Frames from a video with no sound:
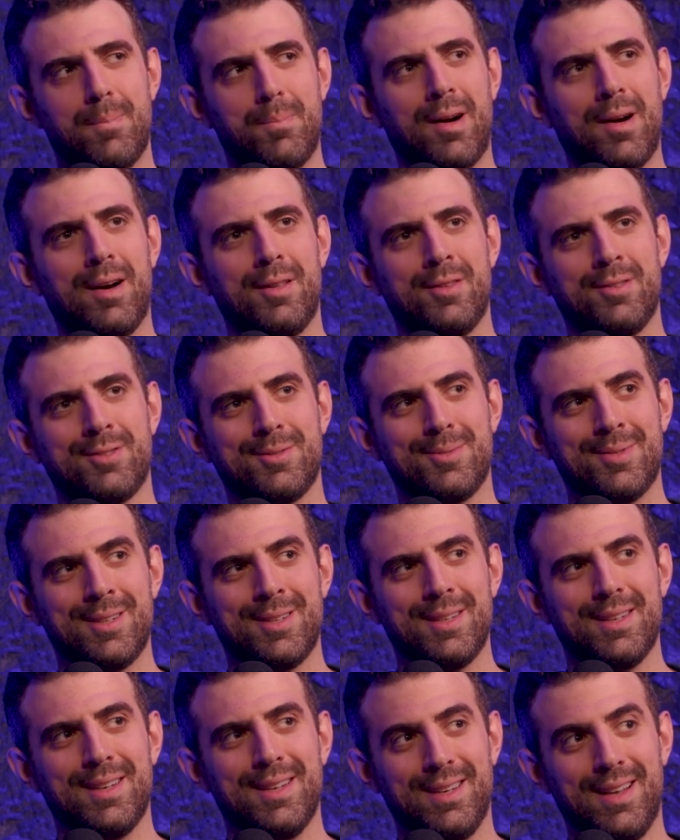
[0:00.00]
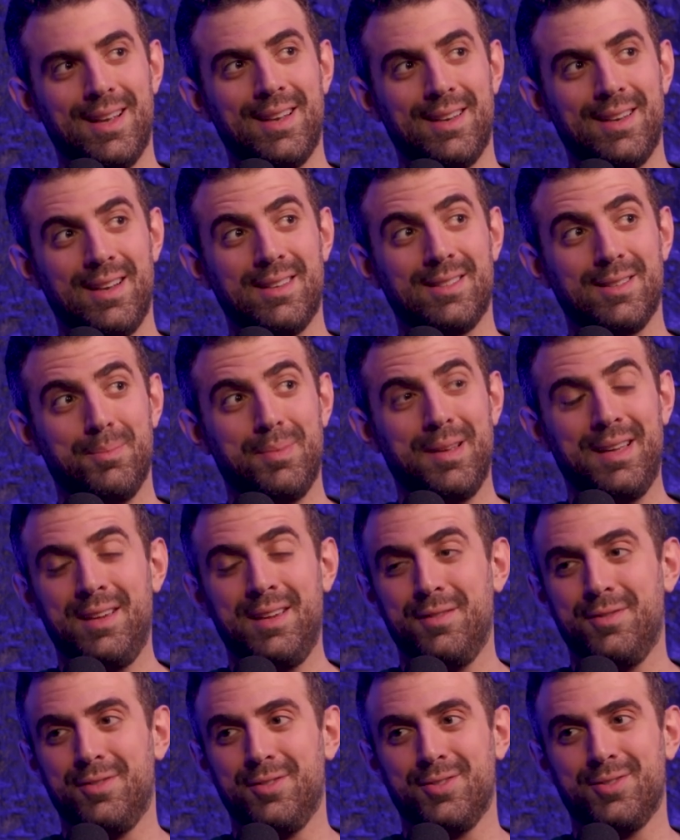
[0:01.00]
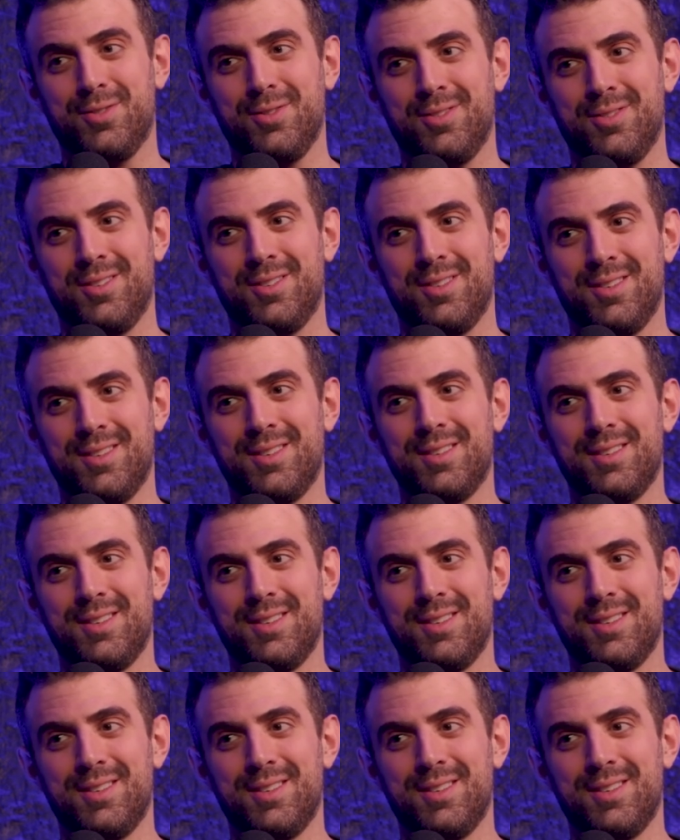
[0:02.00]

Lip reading: It bothers me. It's a peeve for sure.